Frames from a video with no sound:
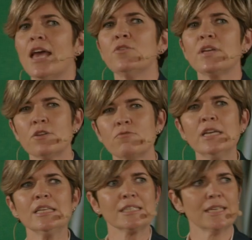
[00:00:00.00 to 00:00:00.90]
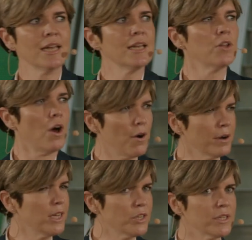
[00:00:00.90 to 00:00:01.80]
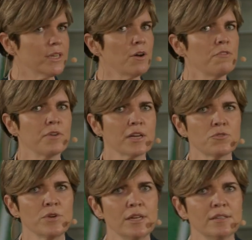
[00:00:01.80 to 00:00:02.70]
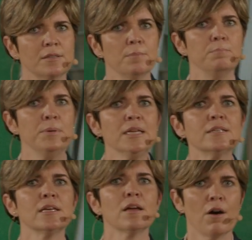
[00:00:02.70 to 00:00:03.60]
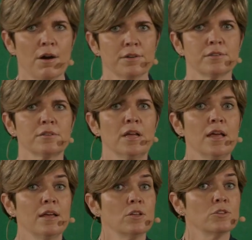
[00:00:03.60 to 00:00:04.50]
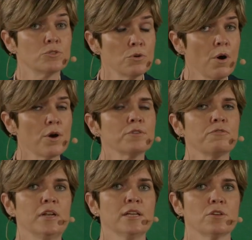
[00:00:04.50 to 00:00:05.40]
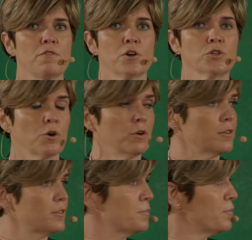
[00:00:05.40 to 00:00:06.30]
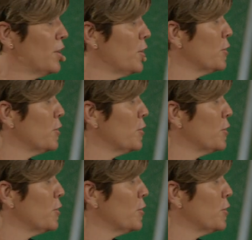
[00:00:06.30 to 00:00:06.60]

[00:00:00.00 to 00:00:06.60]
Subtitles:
And you can really say that our kitchen in our factory is the beating heart. So are the fillings of our chocolates.